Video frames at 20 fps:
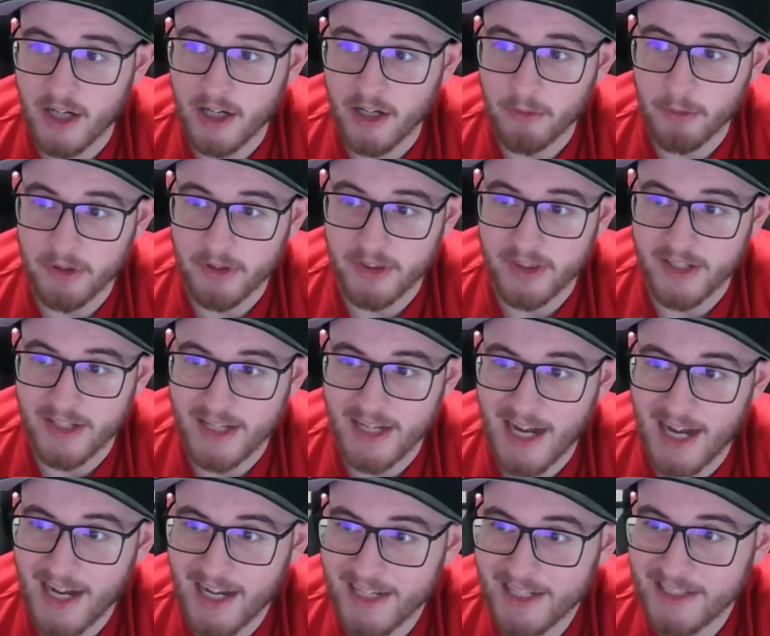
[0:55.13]
with
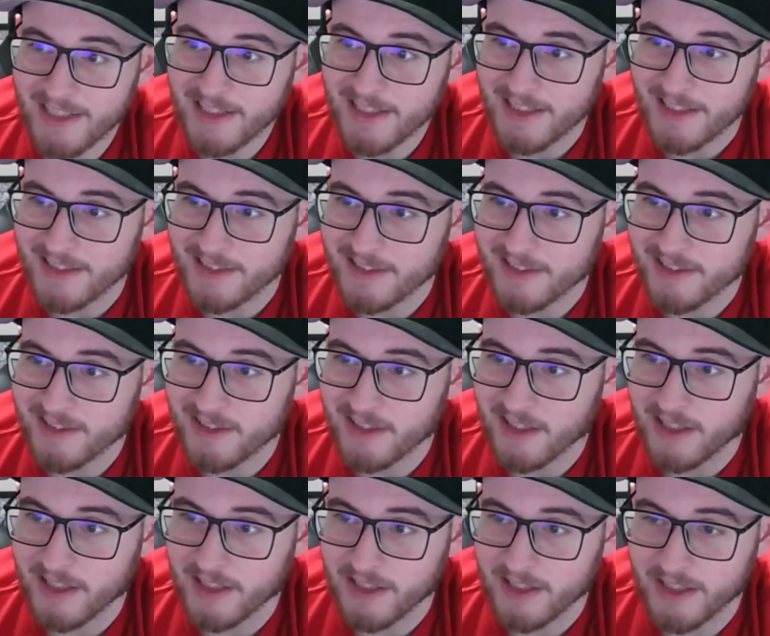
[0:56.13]
9 in
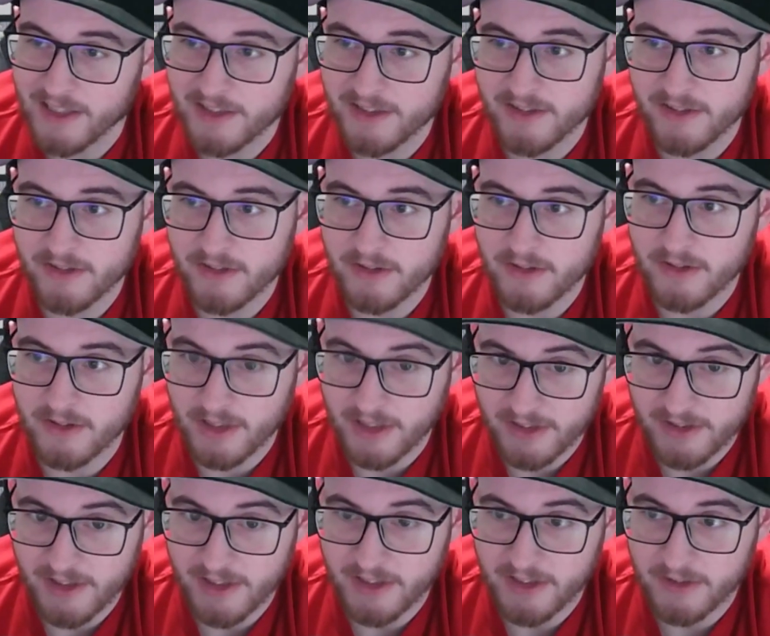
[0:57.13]
his
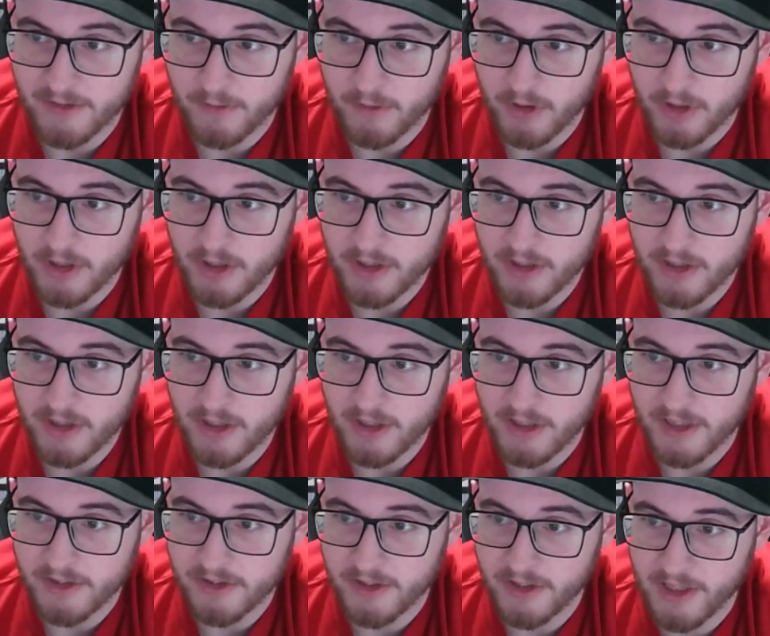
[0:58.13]
6 innings of work
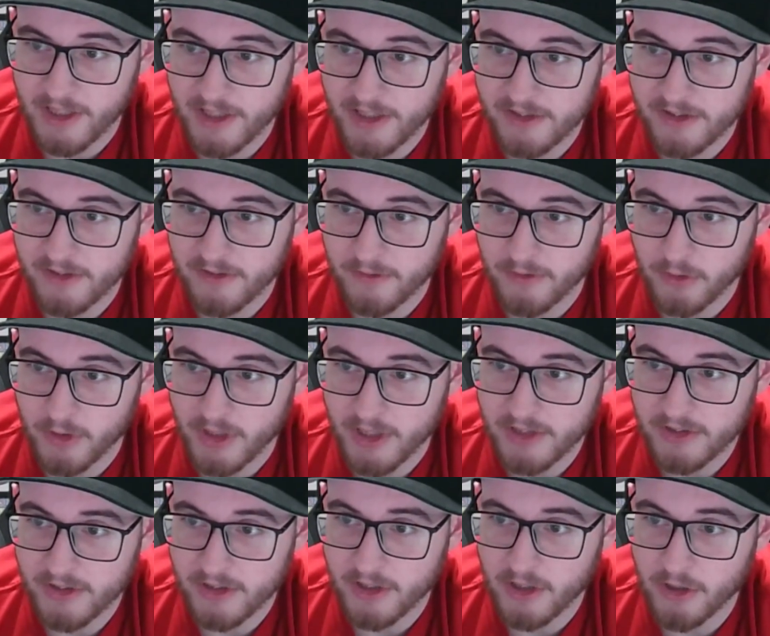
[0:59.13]
against the A's a few
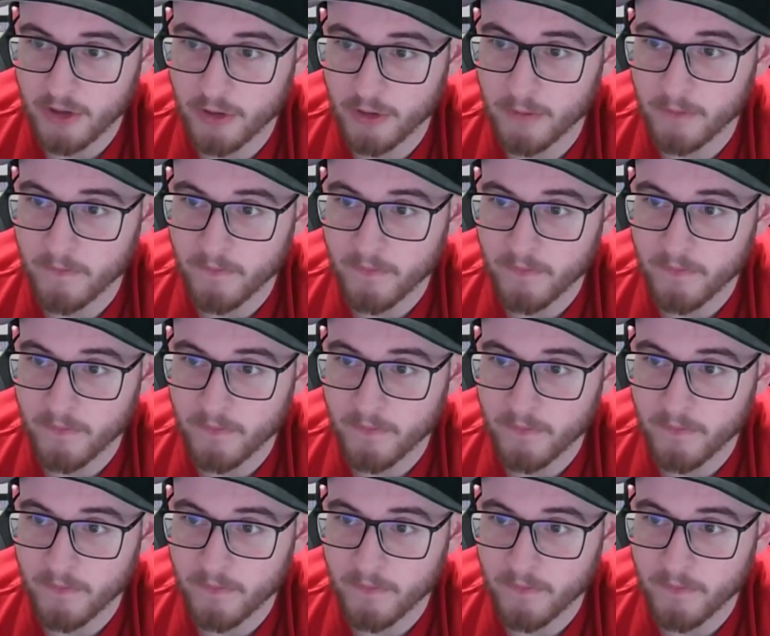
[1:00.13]
days ago.